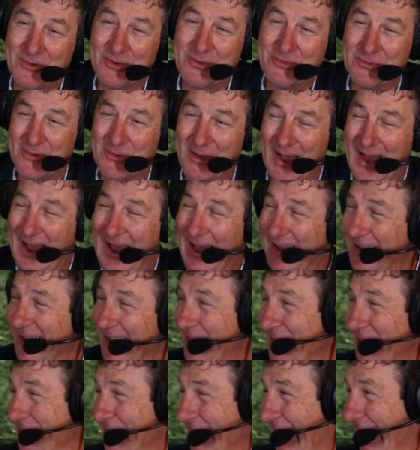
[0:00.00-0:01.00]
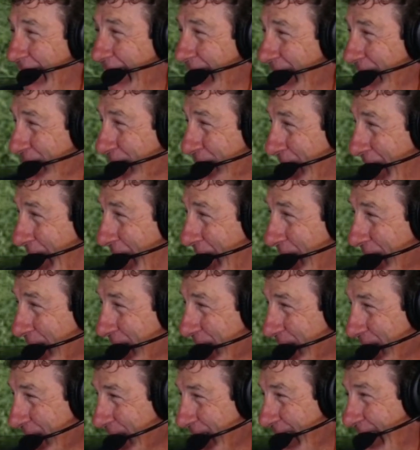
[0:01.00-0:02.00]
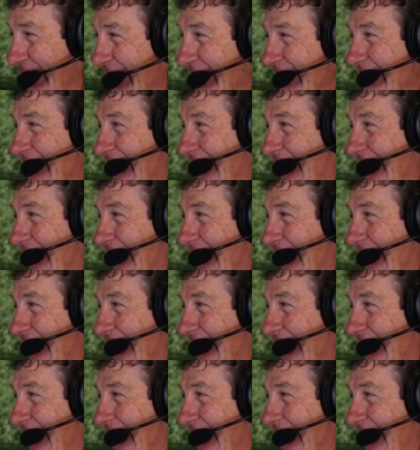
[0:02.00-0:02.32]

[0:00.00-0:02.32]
the reason why I love talking to you.